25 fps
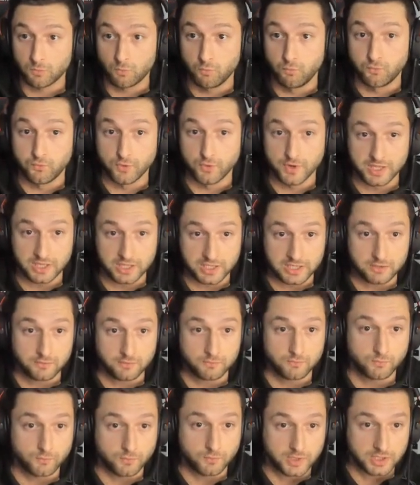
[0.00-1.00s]

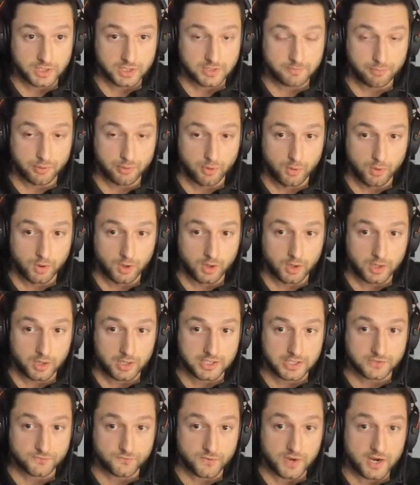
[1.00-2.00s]
Really, really poor.
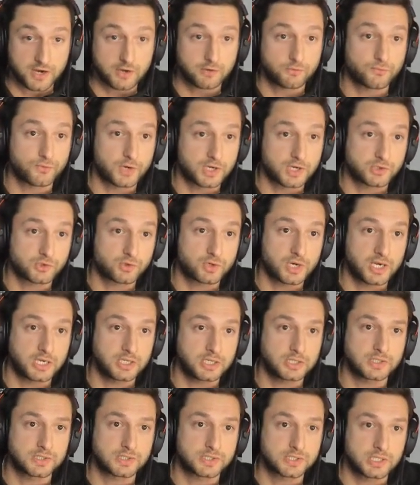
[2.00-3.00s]
It's very frustrating
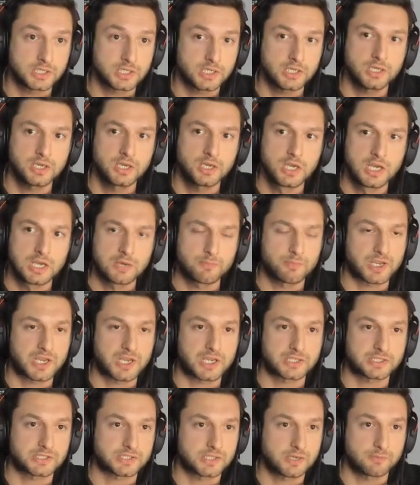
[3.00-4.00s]
to see
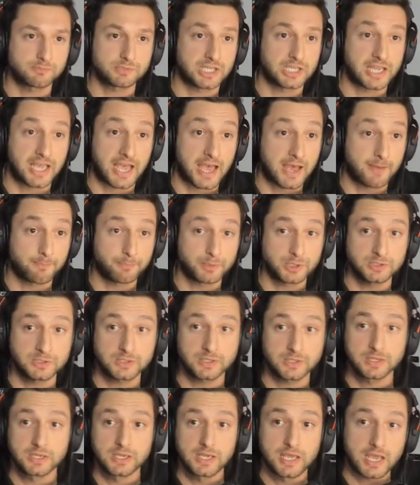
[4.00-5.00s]
because something happened.
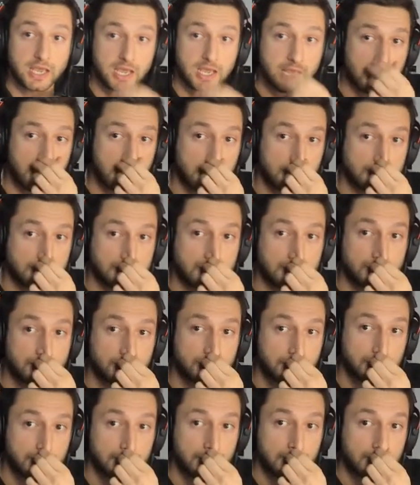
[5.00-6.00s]
And
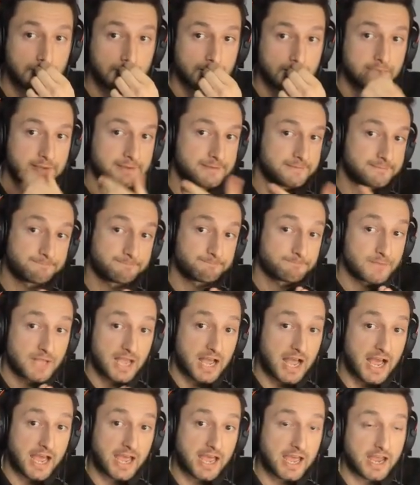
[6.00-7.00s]

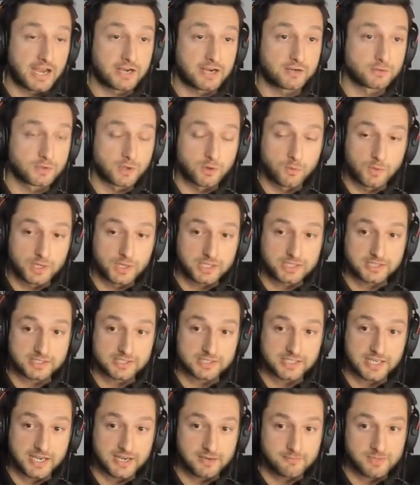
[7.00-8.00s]
I don't know what to
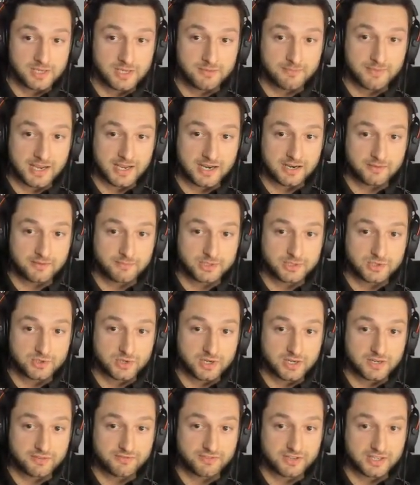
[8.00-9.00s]
say. Me and Matt have been
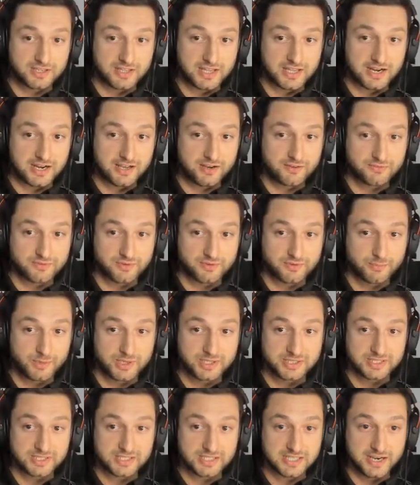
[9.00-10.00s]
trying to figure that out for
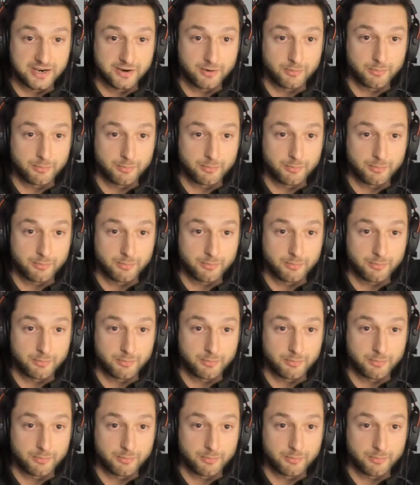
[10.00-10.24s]
months now.